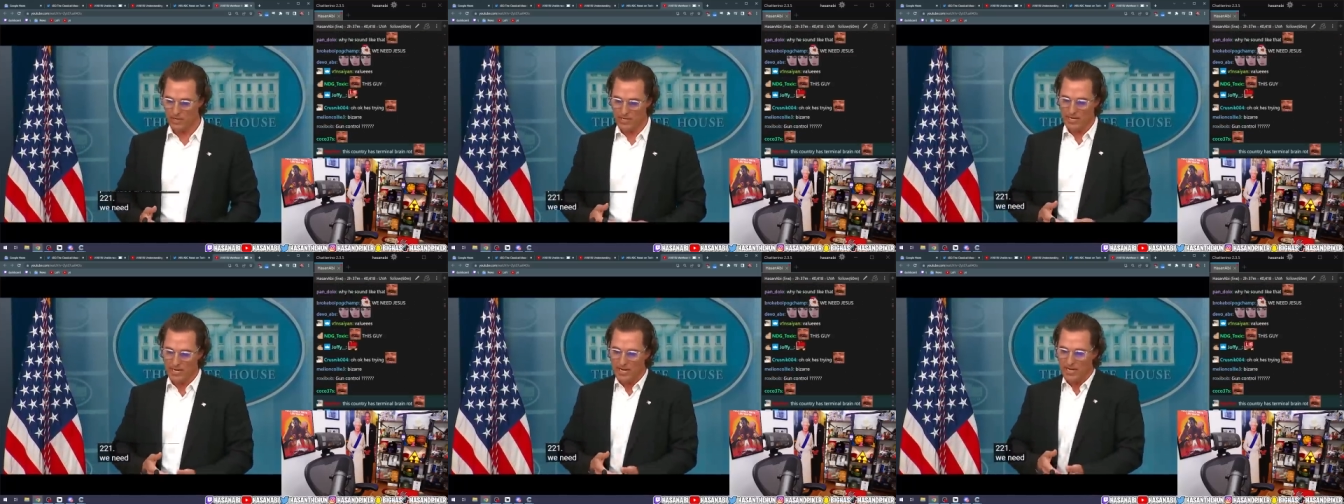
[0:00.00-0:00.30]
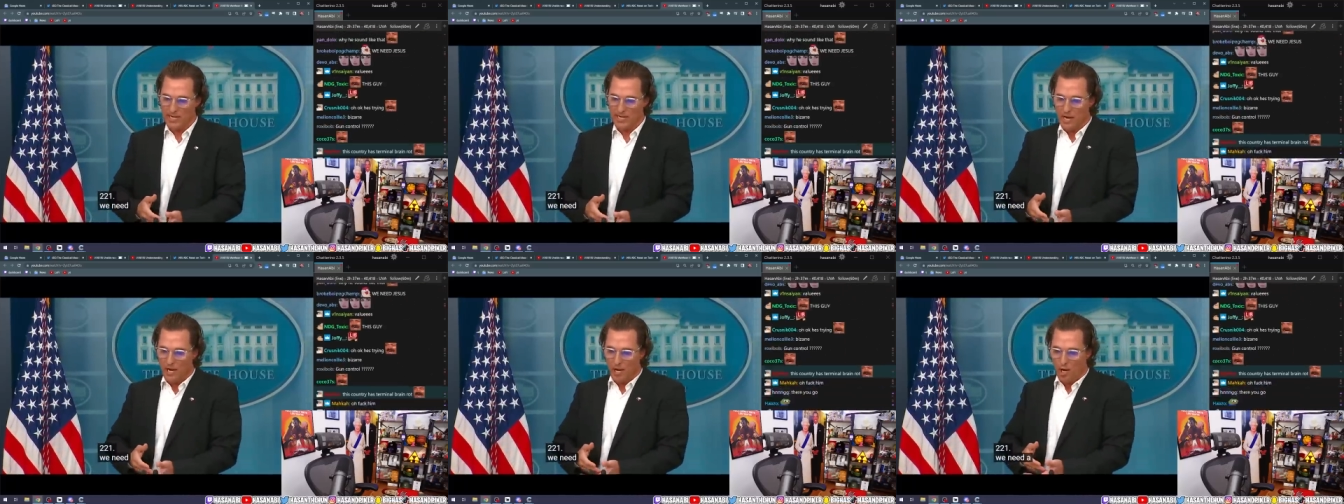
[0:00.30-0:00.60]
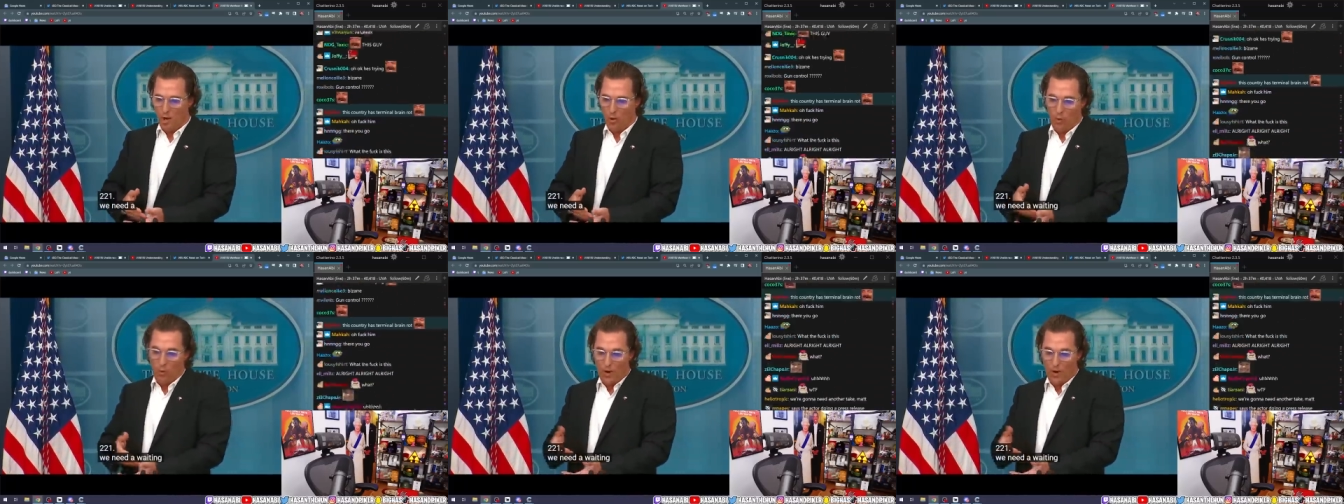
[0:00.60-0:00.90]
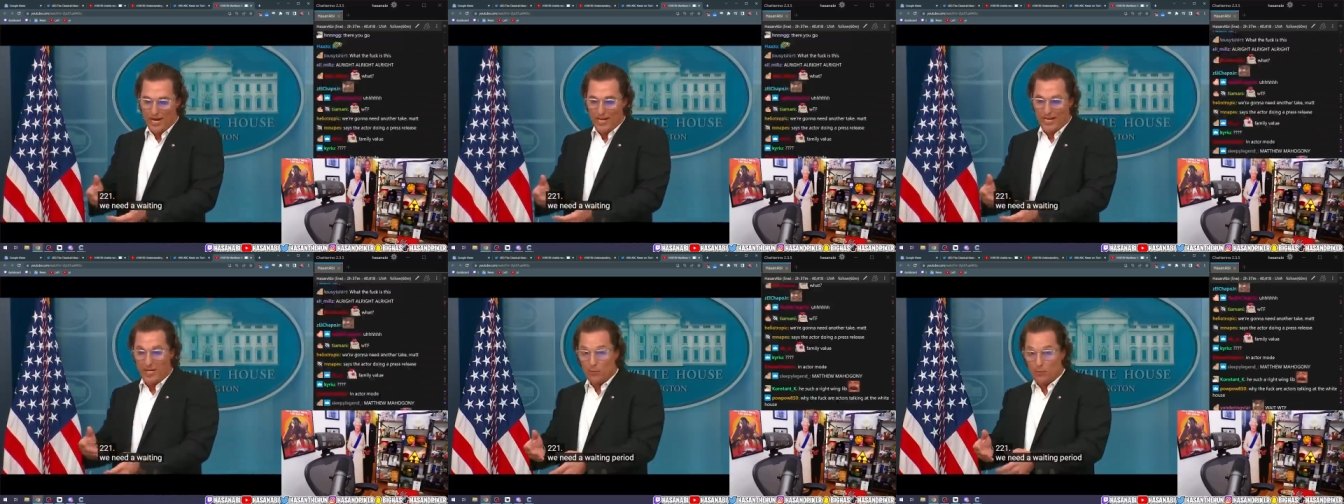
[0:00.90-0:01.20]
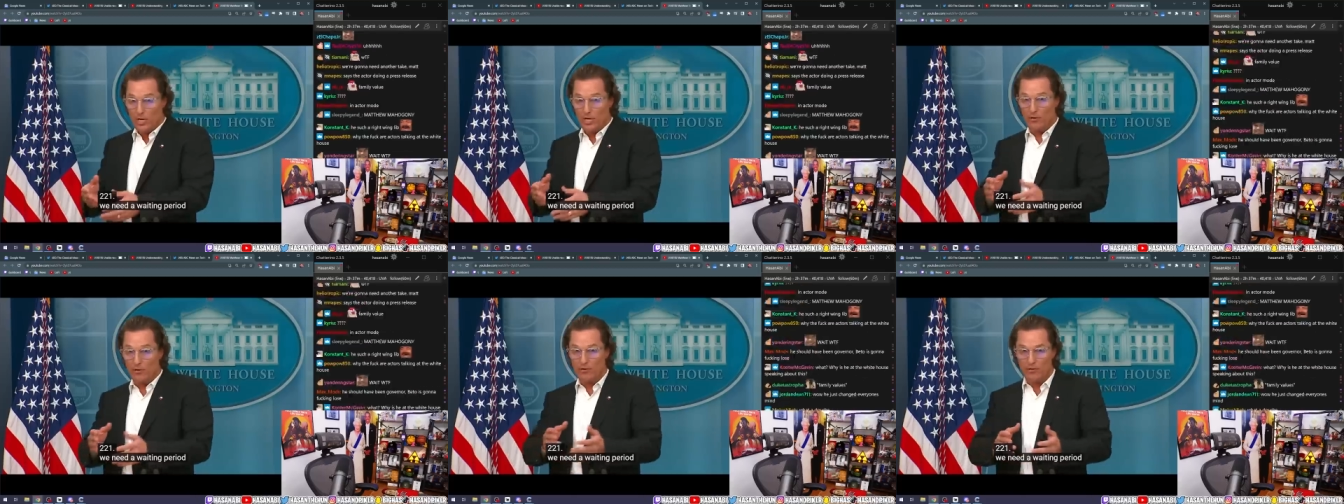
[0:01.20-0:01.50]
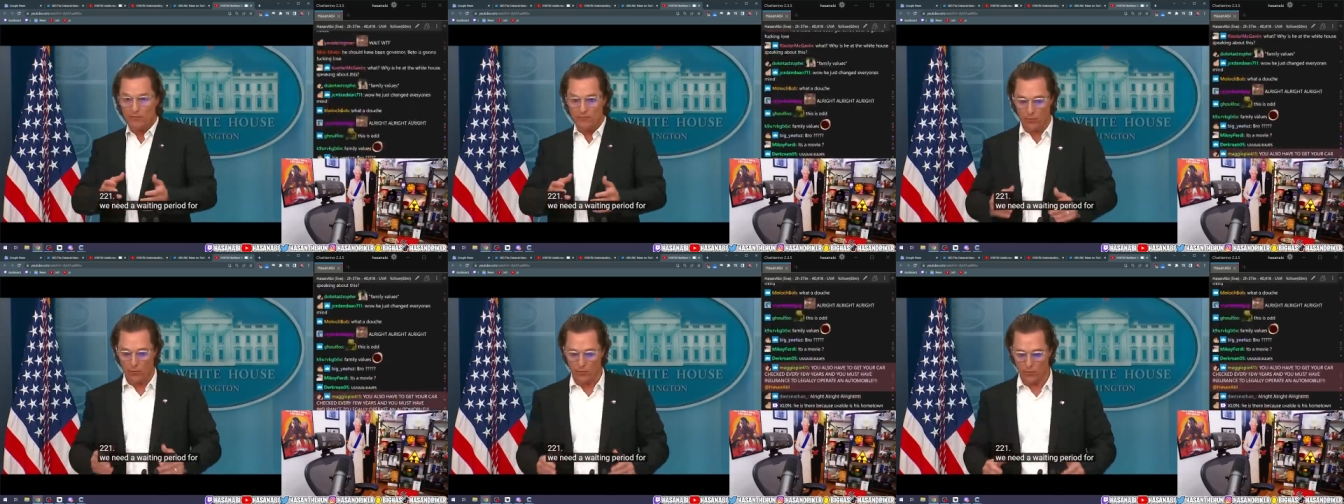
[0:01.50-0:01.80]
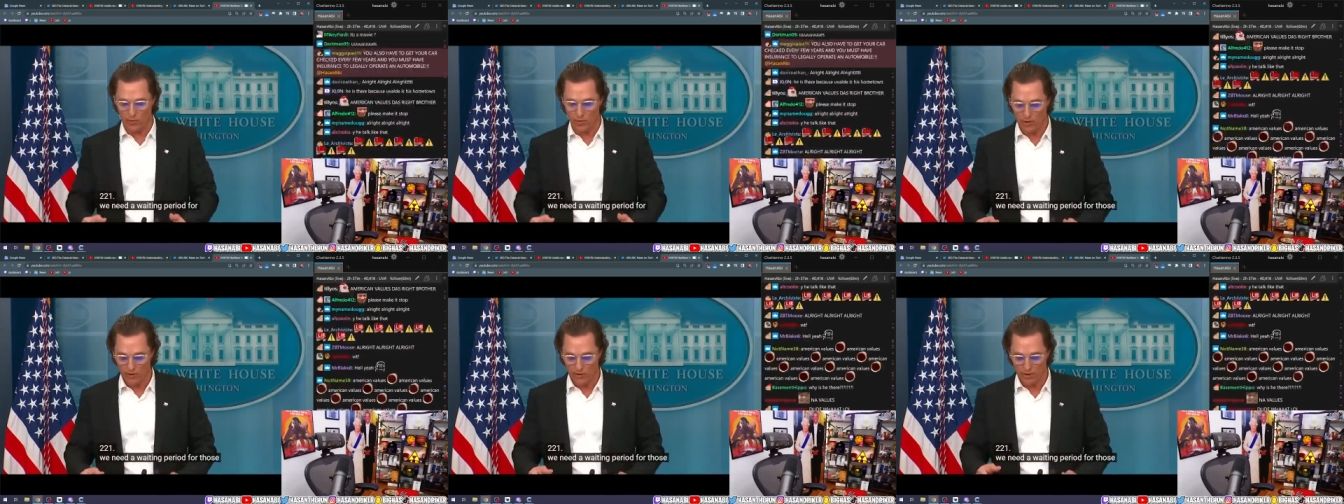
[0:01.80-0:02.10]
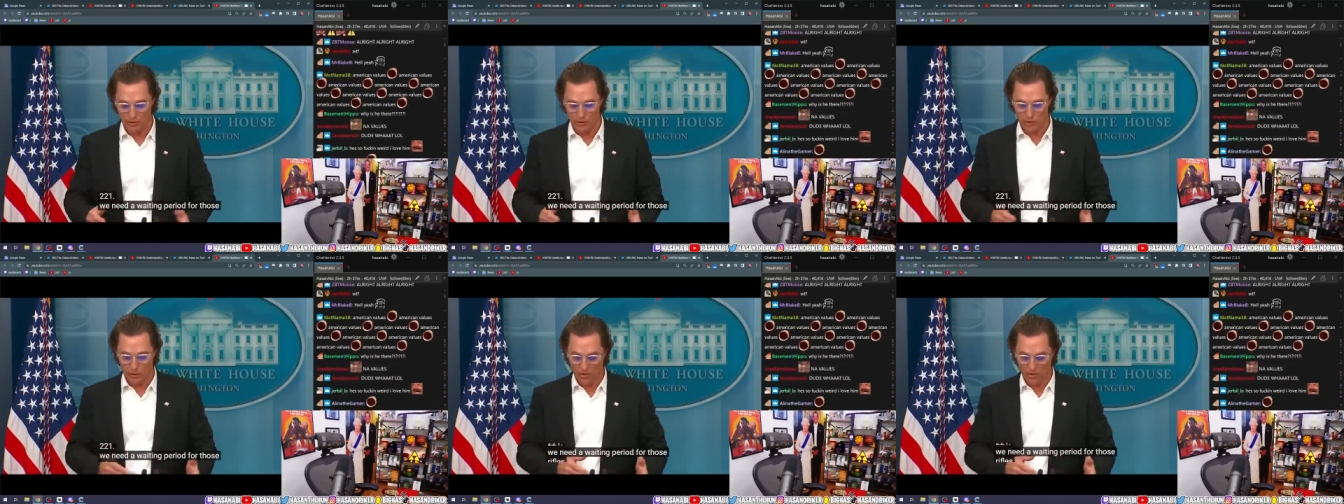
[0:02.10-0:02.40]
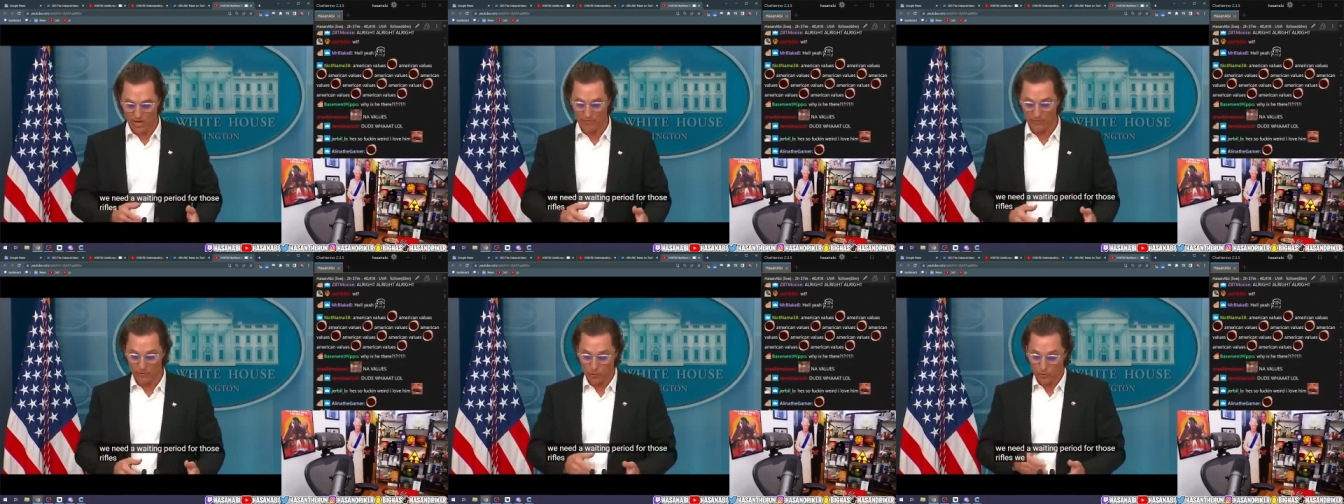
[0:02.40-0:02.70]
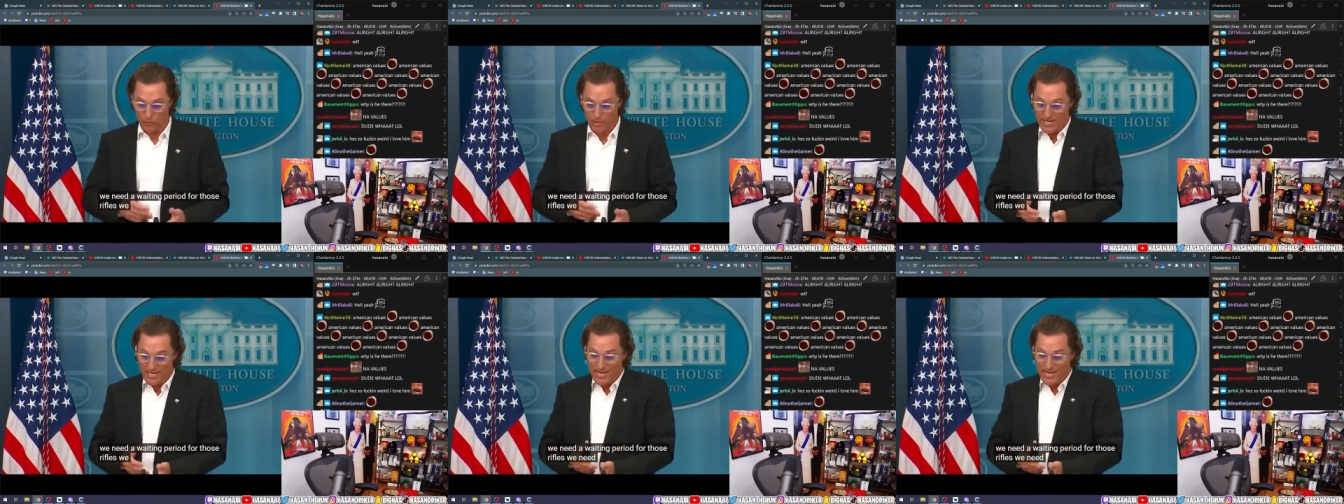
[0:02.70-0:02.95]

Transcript: We need a waiting period for those rifles.